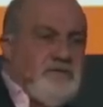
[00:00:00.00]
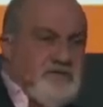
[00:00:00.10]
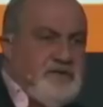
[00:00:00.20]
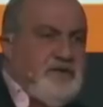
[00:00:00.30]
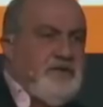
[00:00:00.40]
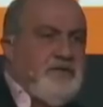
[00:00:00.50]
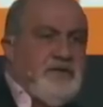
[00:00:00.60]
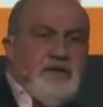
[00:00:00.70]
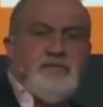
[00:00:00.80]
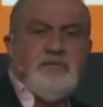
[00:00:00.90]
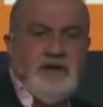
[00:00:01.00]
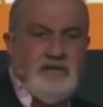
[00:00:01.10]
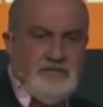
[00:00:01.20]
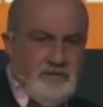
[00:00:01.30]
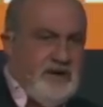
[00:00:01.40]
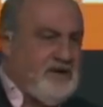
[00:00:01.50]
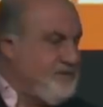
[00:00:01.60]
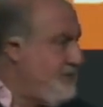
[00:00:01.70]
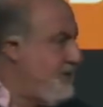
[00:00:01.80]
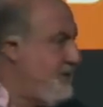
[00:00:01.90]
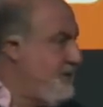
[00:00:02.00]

you've seen, you cannot rule out the black swan.